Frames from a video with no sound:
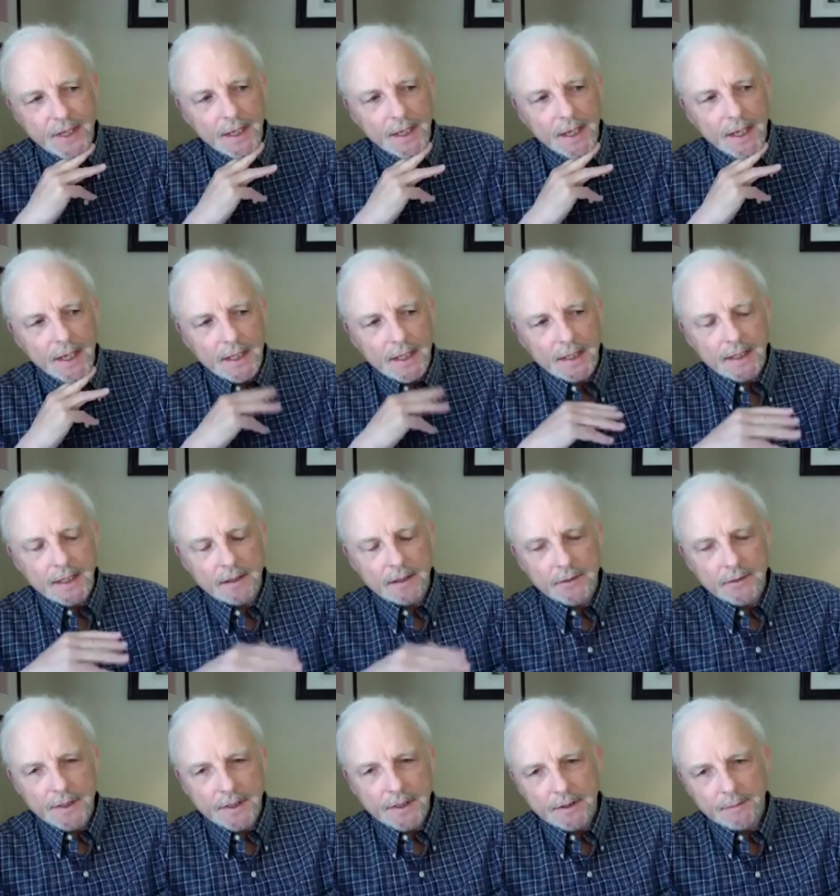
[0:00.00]
And I got
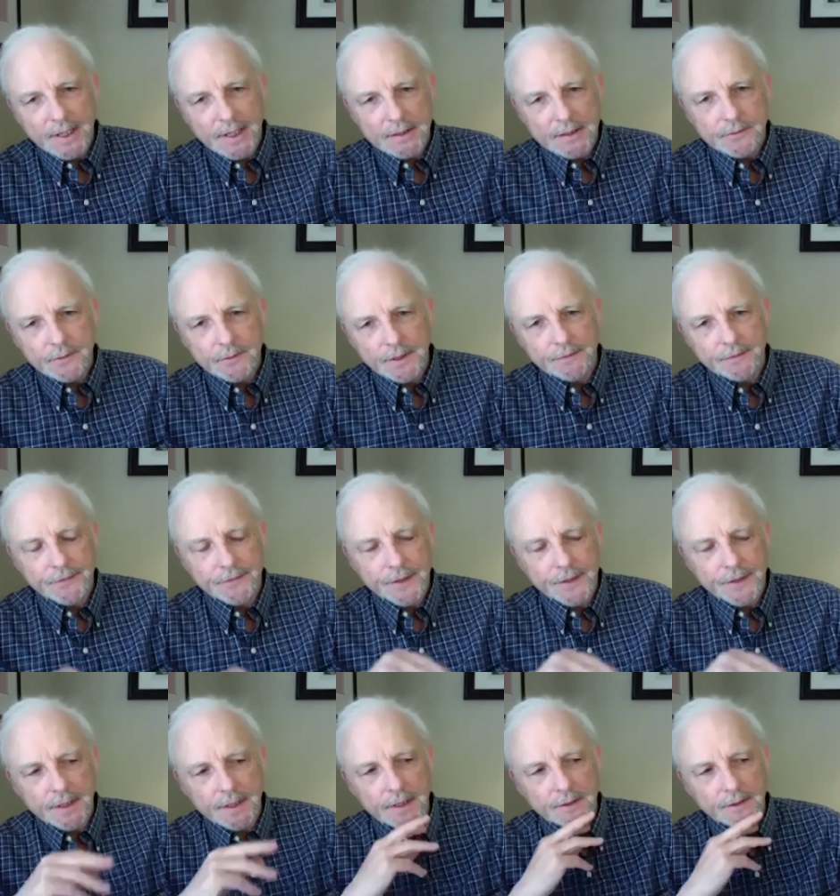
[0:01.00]
within about 20 feet,
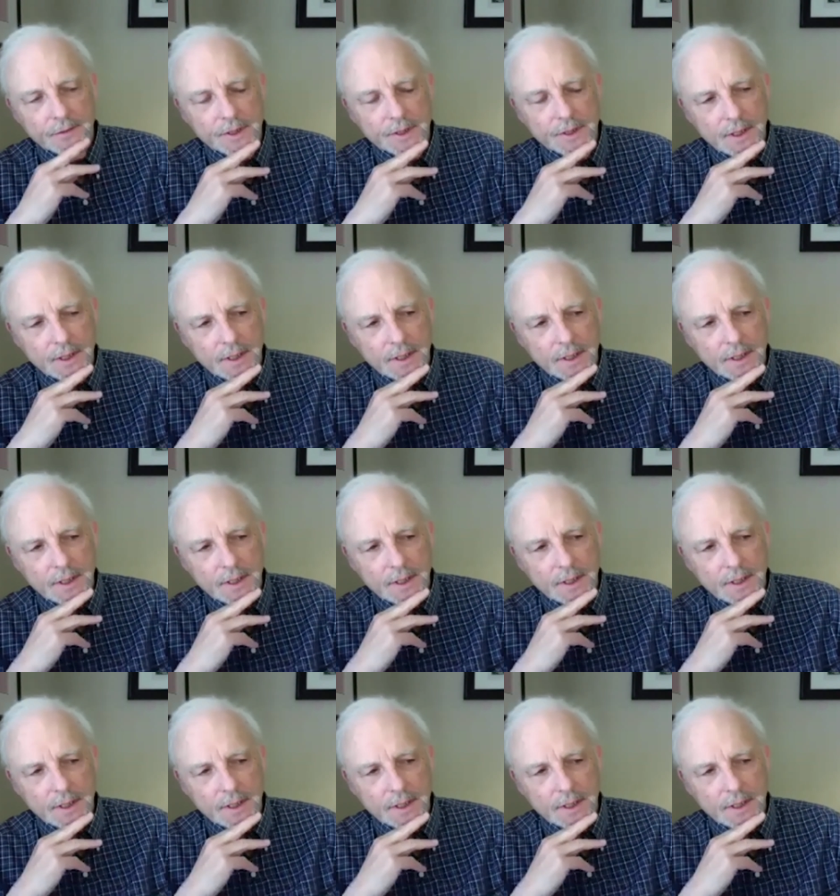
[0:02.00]
and I realized that
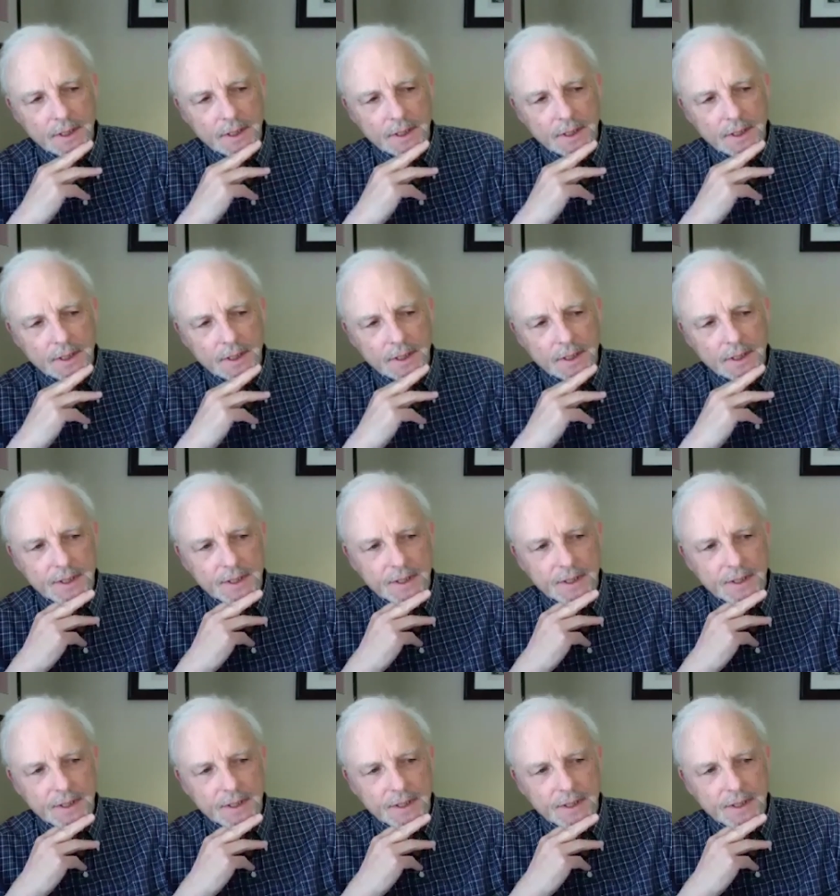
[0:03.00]
those are not
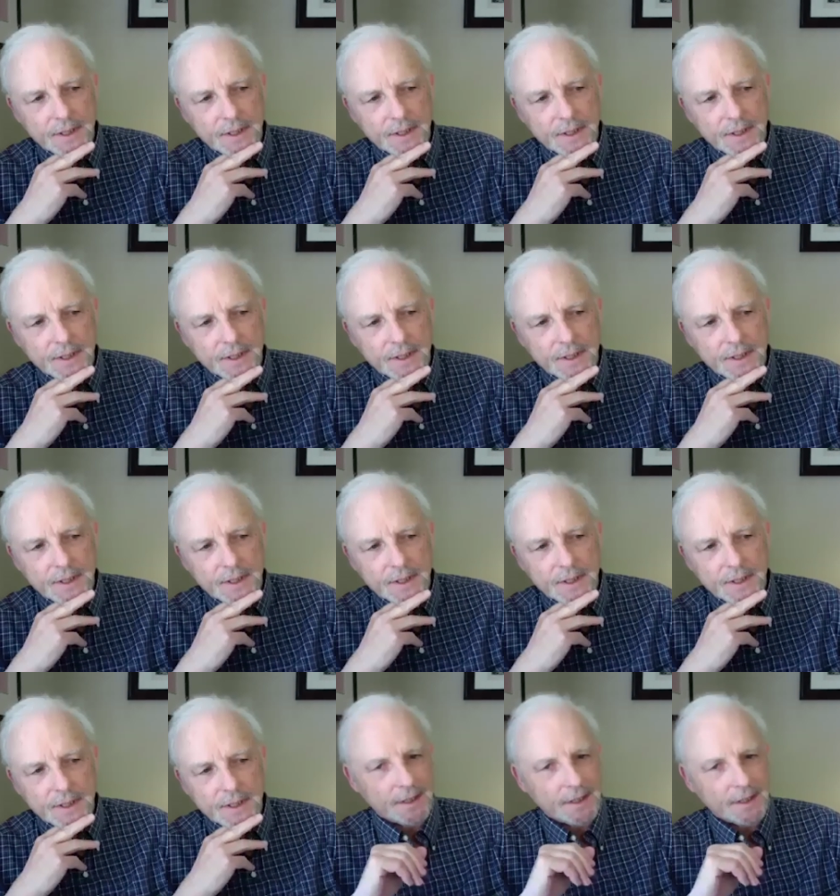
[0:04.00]
vultures. Those were two
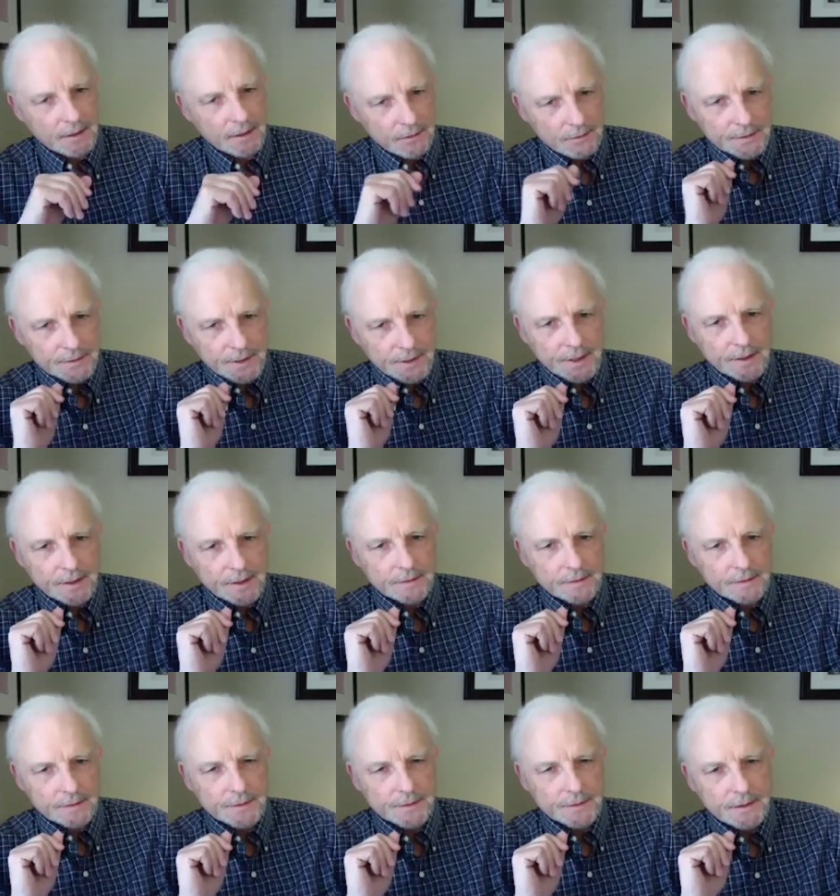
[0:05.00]
giant golden
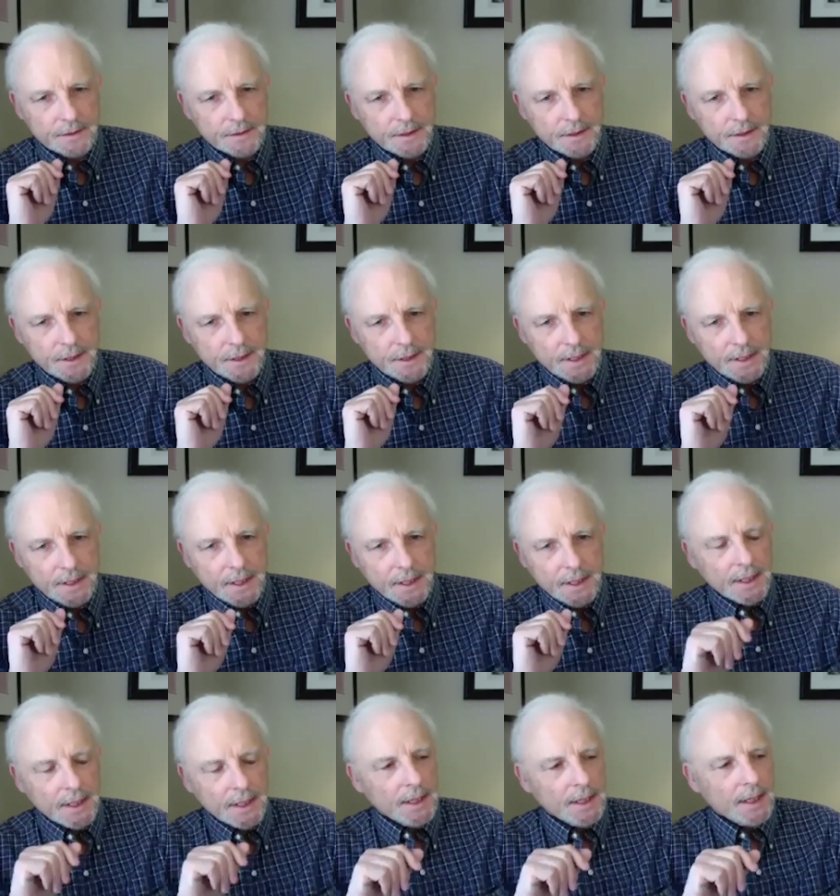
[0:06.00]
eagles.
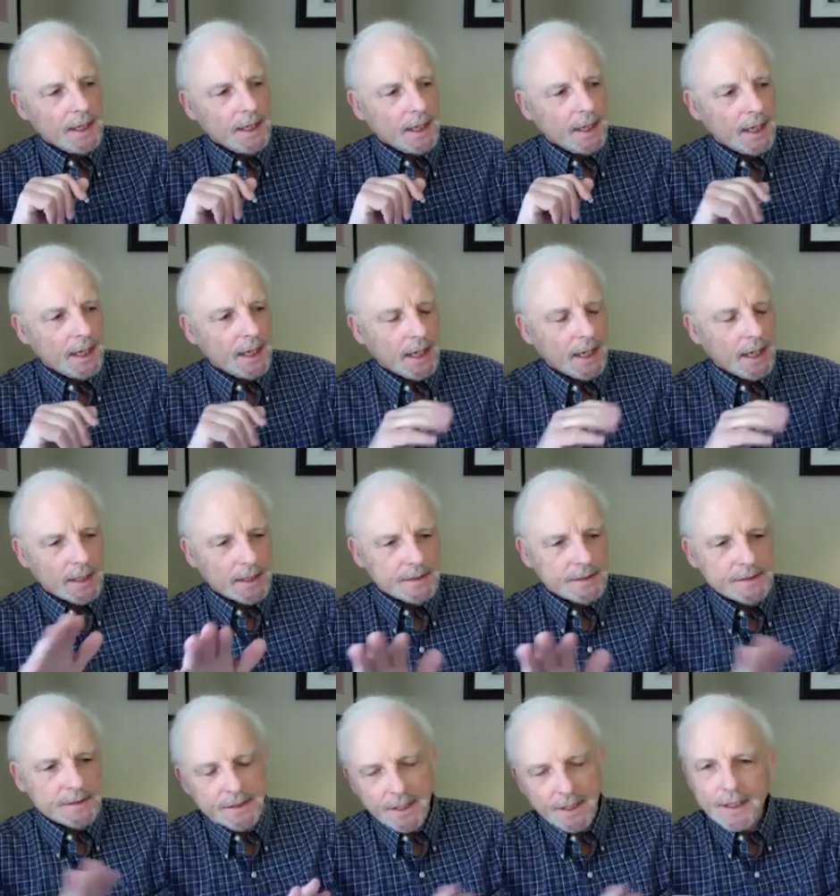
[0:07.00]
And I
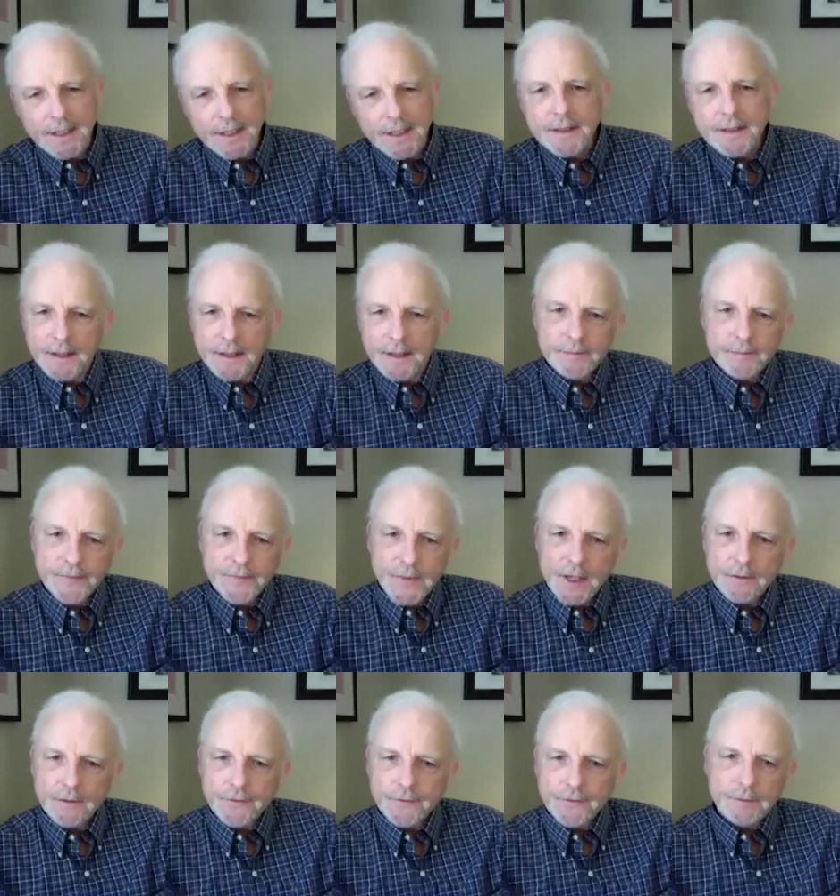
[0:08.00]
stayed there.
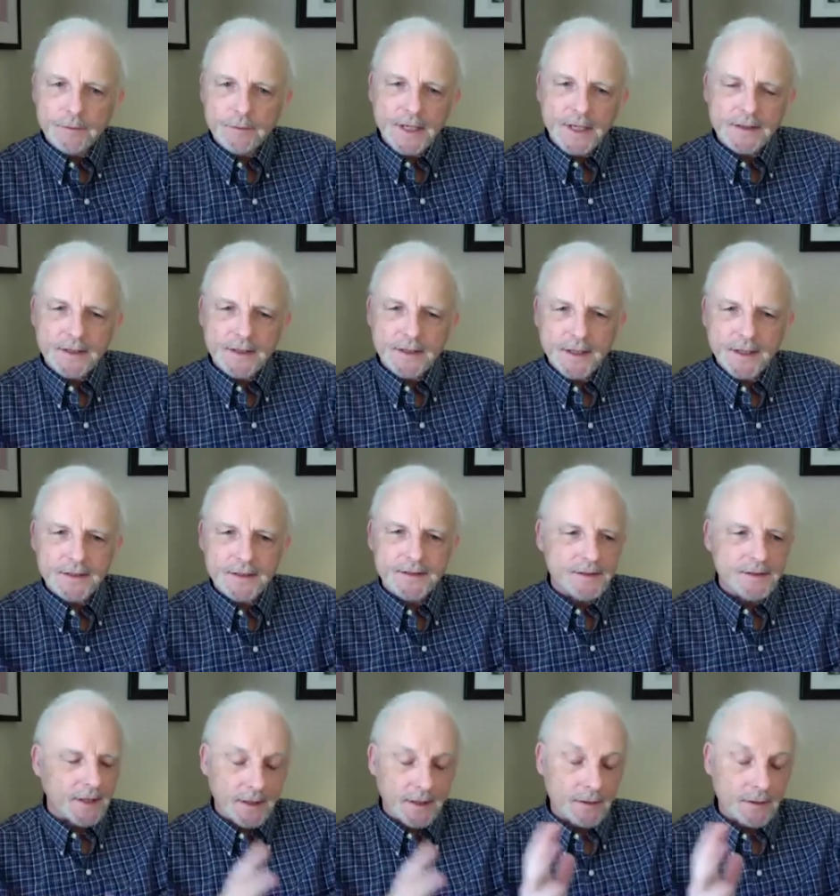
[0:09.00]
And for about the next,
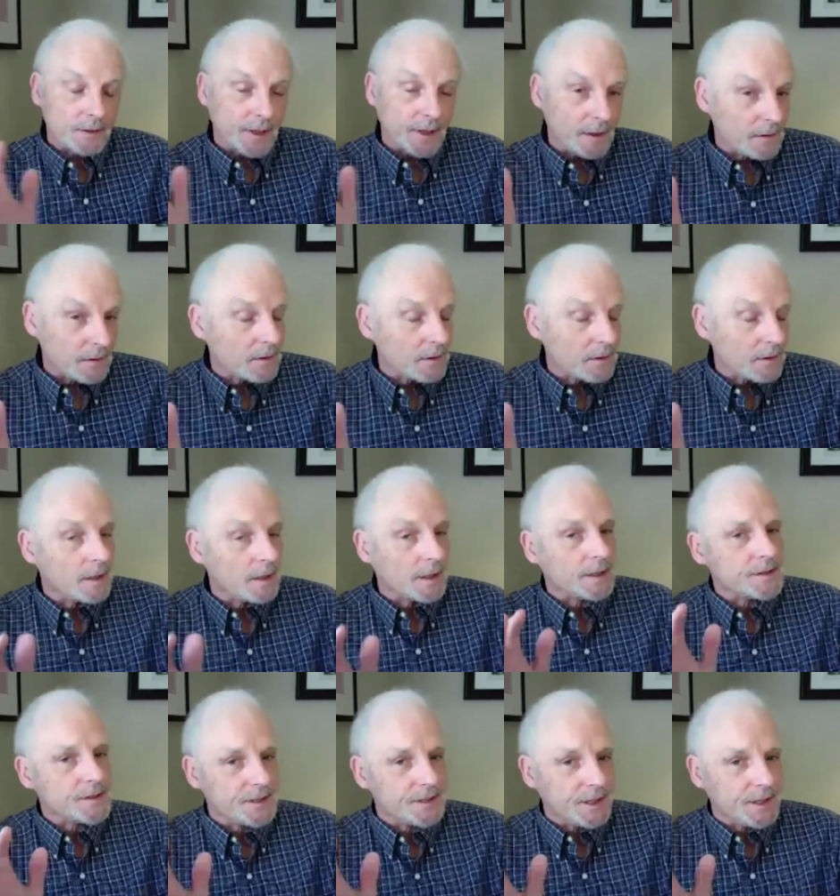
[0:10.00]
I don't know how long, it
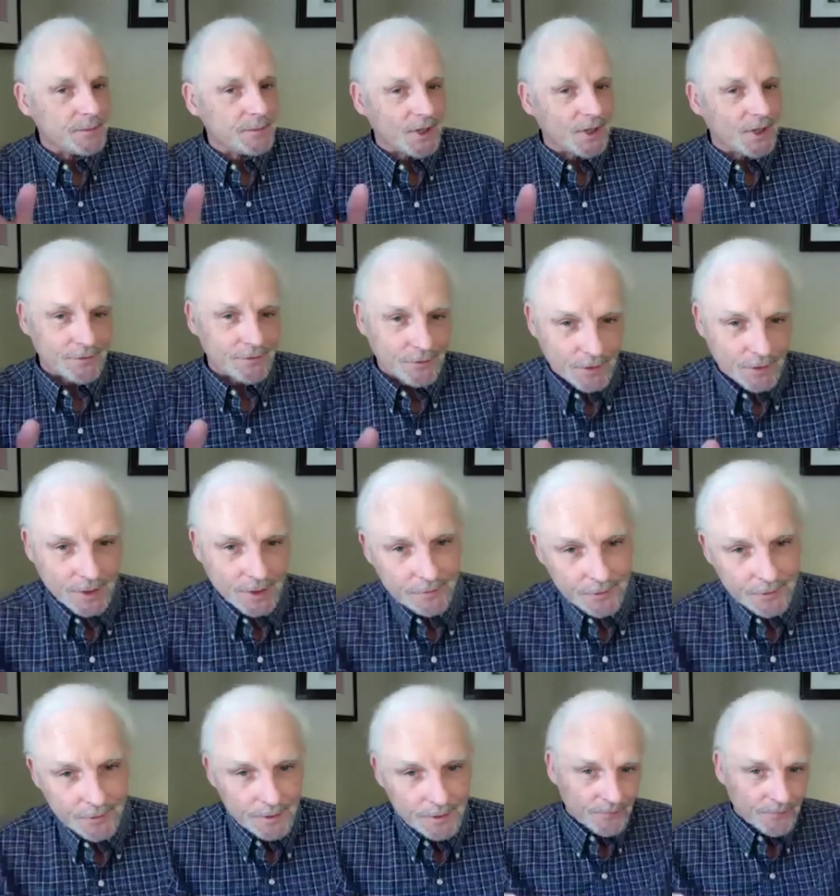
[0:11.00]
seemed like forever.